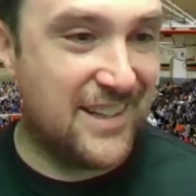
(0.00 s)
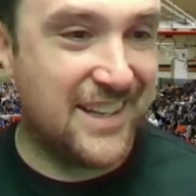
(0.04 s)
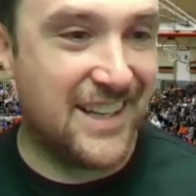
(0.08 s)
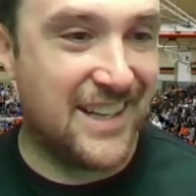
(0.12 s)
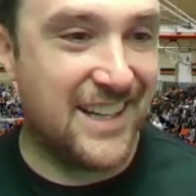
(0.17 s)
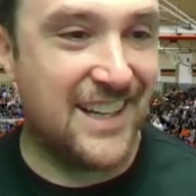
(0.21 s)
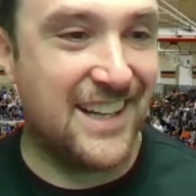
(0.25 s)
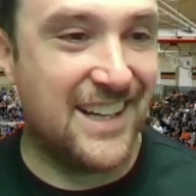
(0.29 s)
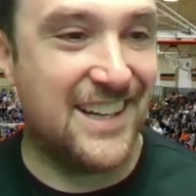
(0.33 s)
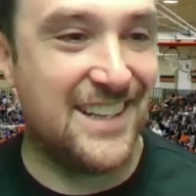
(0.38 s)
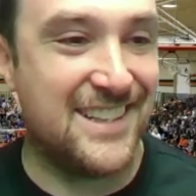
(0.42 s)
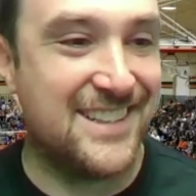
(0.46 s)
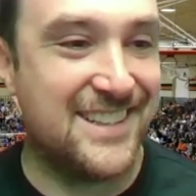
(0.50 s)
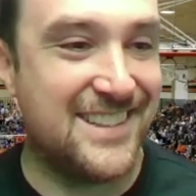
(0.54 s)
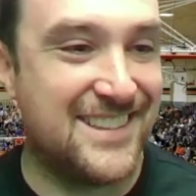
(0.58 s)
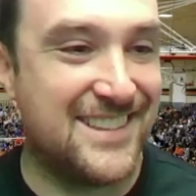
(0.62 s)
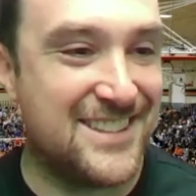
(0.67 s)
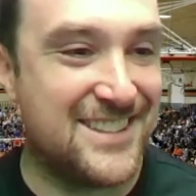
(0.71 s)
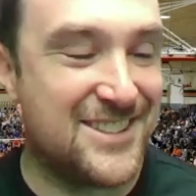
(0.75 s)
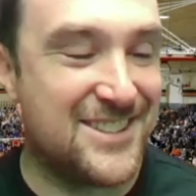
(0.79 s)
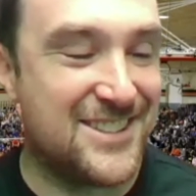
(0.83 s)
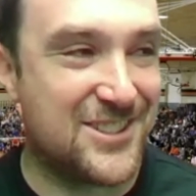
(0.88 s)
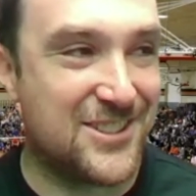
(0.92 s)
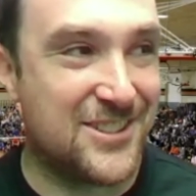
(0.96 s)
and
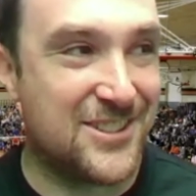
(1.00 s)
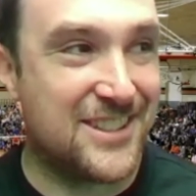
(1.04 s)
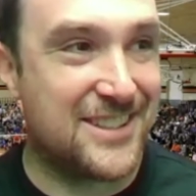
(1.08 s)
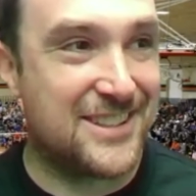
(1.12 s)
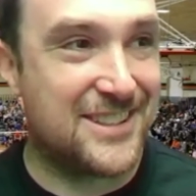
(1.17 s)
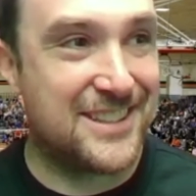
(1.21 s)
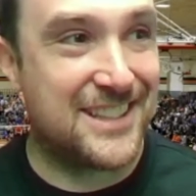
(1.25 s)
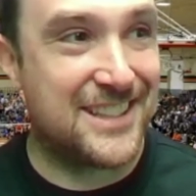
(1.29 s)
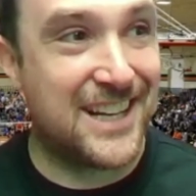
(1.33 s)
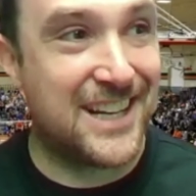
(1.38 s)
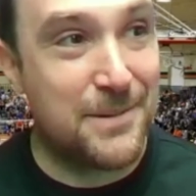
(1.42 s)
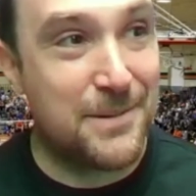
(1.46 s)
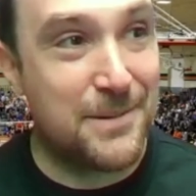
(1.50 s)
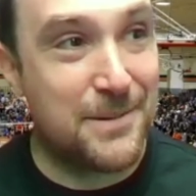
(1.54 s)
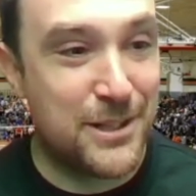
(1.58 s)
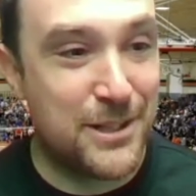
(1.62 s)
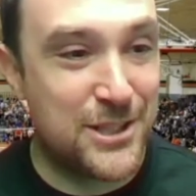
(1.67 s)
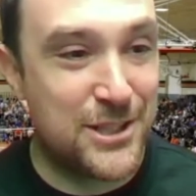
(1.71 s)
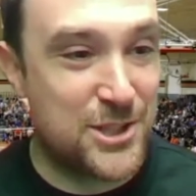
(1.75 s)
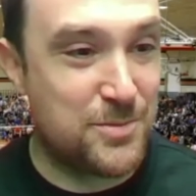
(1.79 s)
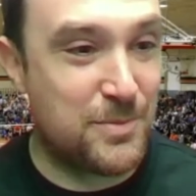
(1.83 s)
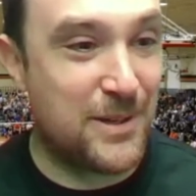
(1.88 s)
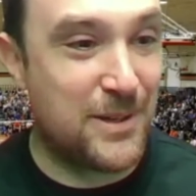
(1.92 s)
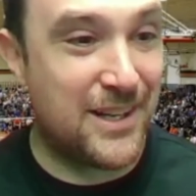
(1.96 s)
so the, the guy
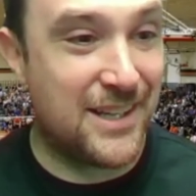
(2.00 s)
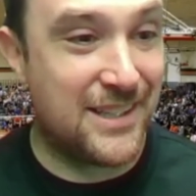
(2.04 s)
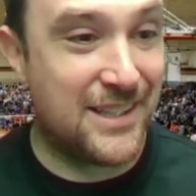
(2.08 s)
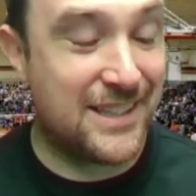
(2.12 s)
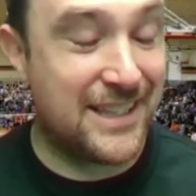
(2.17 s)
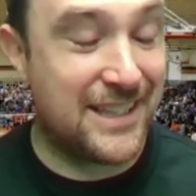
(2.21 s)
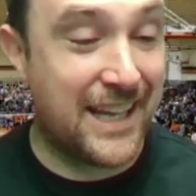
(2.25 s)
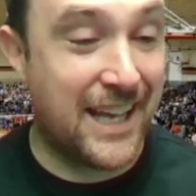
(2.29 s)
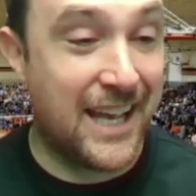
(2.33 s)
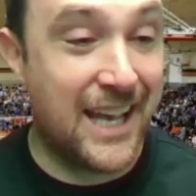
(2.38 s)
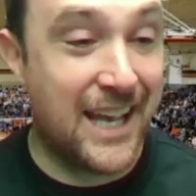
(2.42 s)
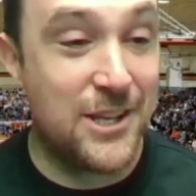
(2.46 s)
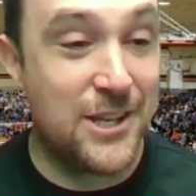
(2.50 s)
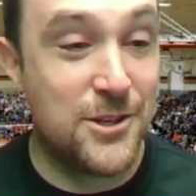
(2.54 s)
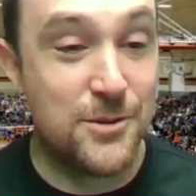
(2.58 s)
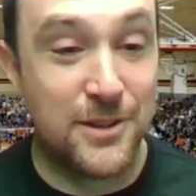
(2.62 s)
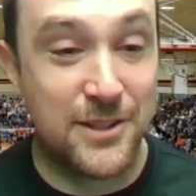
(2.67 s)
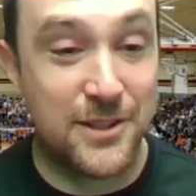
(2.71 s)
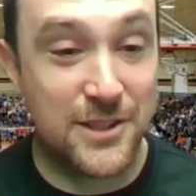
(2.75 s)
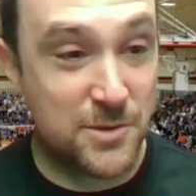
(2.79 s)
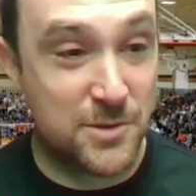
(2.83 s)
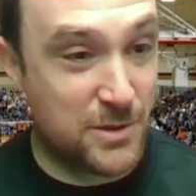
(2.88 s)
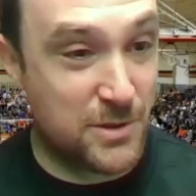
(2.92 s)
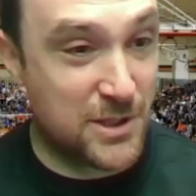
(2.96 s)
pitched me on like, hey, you
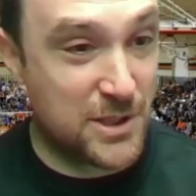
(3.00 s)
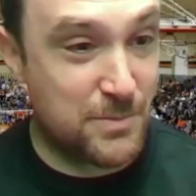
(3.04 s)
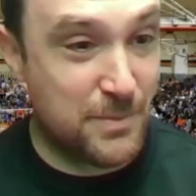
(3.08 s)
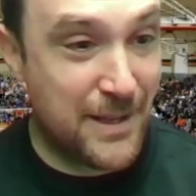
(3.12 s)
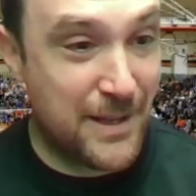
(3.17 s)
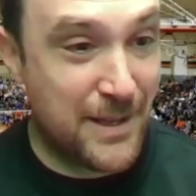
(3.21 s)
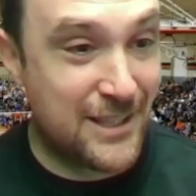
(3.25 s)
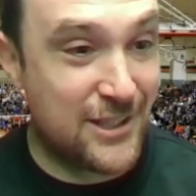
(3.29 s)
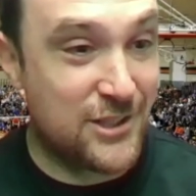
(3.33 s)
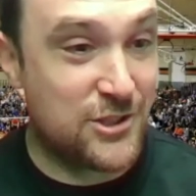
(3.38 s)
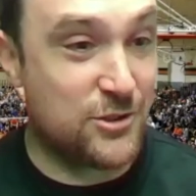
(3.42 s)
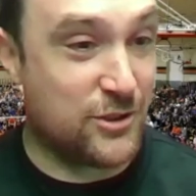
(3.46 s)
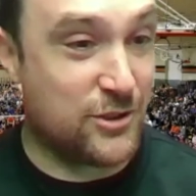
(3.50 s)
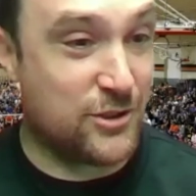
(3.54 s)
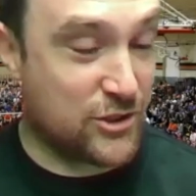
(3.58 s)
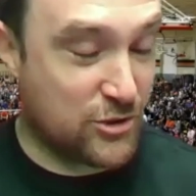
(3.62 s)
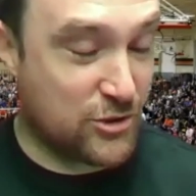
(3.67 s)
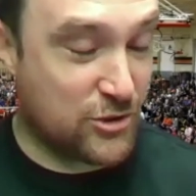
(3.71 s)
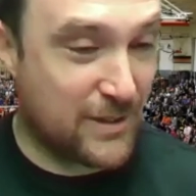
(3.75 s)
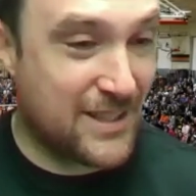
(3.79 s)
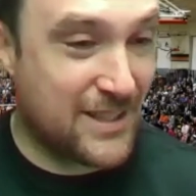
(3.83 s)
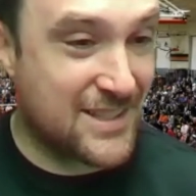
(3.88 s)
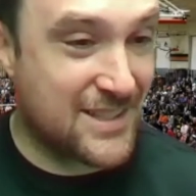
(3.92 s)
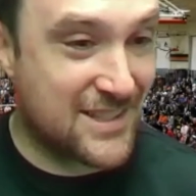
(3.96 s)
can speak Spanish, you can
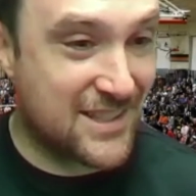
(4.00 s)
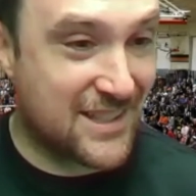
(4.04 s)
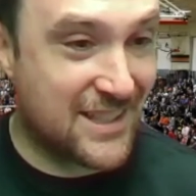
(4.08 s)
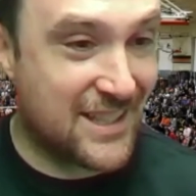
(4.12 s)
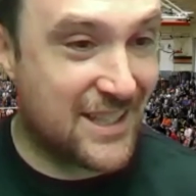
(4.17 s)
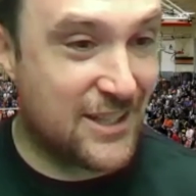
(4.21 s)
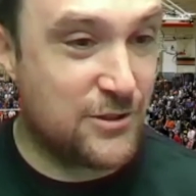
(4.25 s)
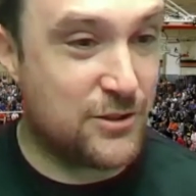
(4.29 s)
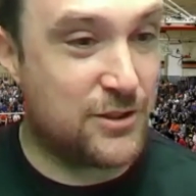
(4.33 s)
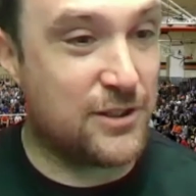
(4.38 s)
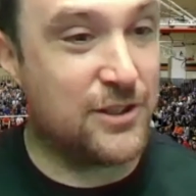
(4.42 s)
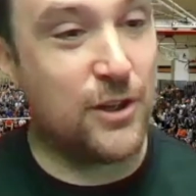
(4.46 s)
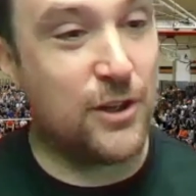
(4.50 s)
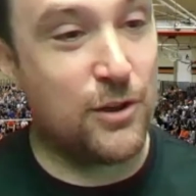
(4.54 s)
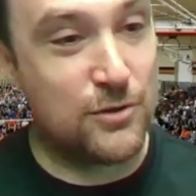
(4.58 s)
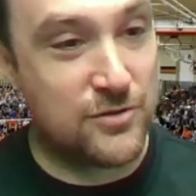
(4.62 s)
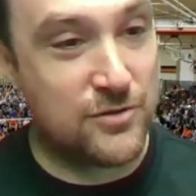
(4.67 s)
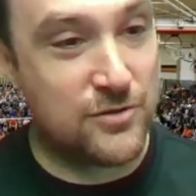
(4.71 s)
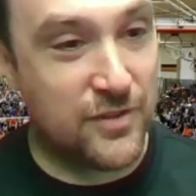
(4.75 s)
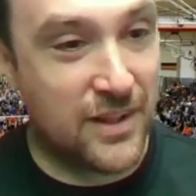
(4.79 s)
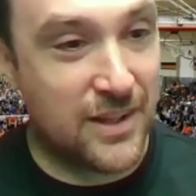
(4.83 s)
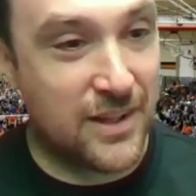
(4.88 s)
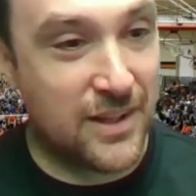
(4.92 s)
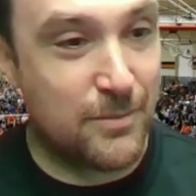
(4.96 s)
translate, you can coach
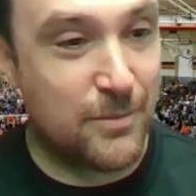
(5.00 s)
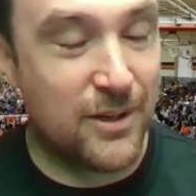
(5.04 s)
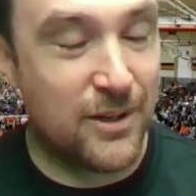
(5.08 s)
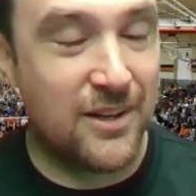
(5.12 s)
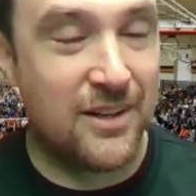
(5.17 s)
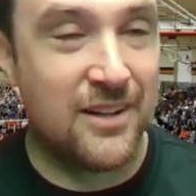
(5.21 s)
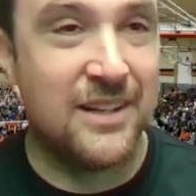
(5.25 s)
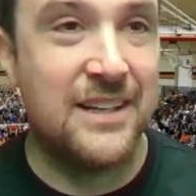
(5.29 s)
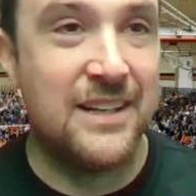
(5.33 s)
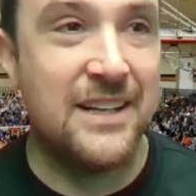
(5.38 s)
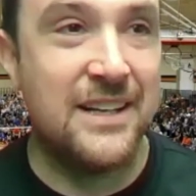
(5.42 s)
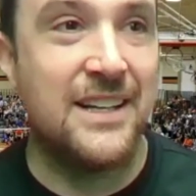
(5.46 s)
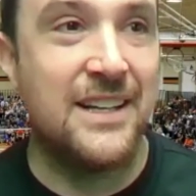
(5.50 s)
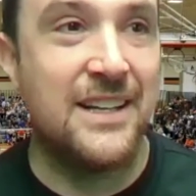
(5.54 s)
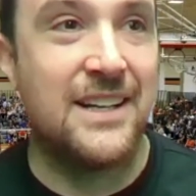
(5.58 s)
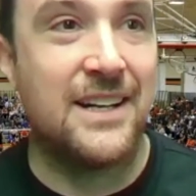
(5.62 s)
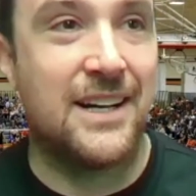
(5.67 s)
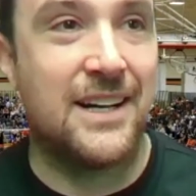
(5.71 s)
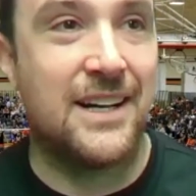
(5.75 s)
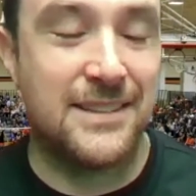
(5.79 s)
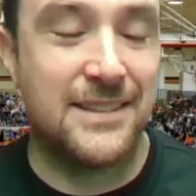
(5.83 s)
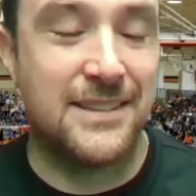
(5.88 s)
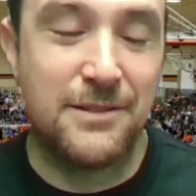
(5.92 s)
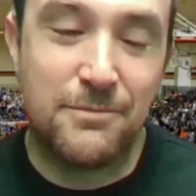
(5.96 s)
volleyball.
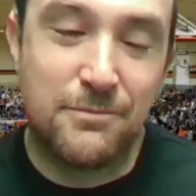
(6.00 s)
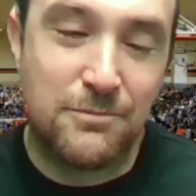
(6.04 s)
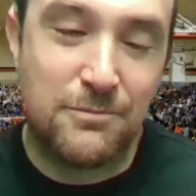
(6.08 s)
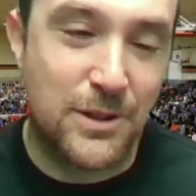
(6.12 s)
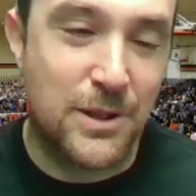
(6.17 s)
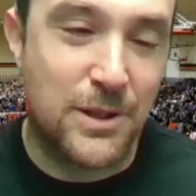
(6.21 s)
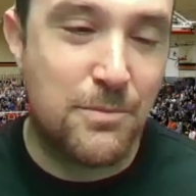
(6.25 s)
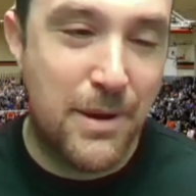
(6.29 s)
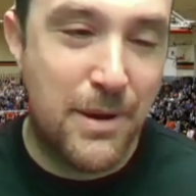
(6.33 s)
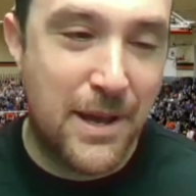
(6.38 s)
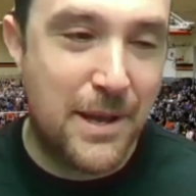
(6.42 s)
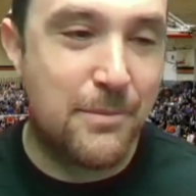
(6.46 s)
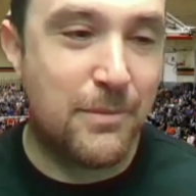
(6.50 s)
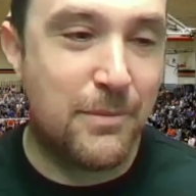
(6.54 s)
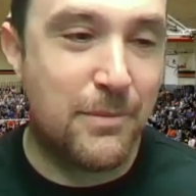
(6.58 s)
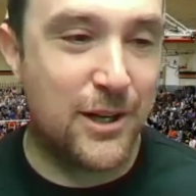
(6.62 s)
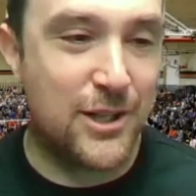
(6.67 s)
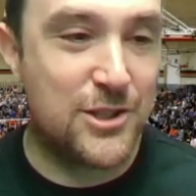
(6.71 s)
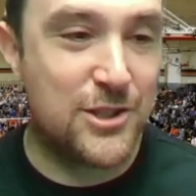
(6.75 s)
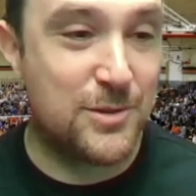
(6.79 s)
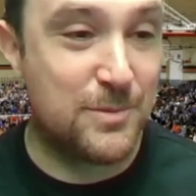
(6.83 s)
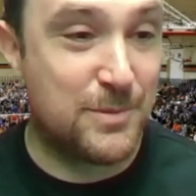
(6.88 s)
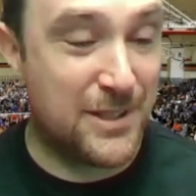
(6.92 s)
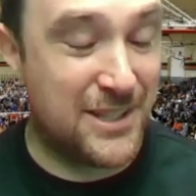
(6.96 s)
I didn't really pay
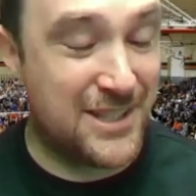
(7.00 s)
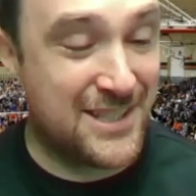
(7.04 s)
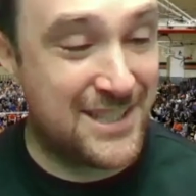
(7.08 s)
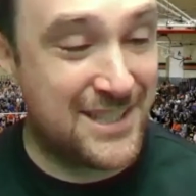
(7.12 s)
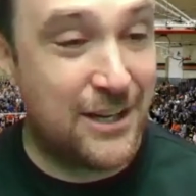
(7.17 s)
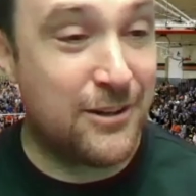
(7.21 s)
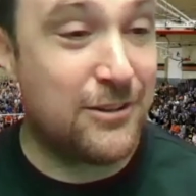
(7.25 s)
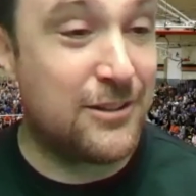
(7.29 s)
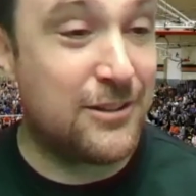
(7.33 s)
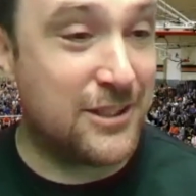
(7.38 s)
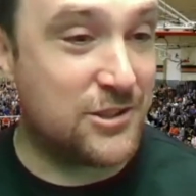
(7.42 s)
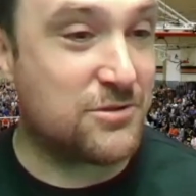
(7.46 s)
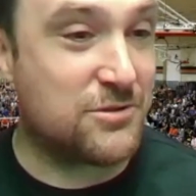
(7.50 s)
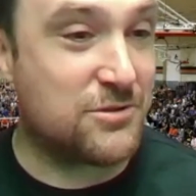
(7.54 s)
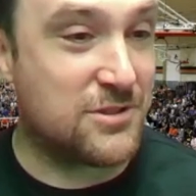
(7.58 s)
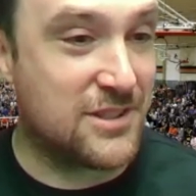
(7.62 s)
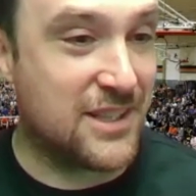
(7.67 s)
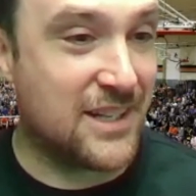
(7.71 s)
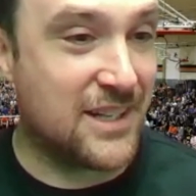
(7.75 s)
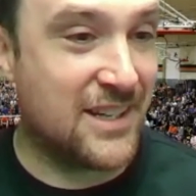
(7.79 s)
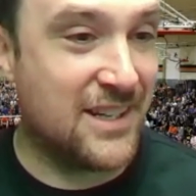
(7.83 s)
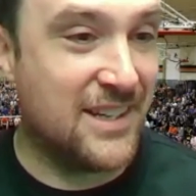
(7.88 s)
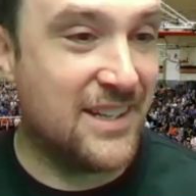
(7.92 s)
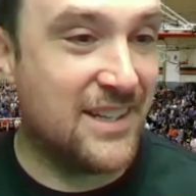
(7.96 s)
much, but it sounded
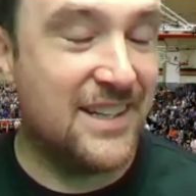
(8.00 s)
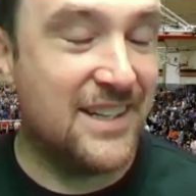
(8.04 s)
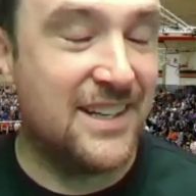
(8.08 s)
interesting.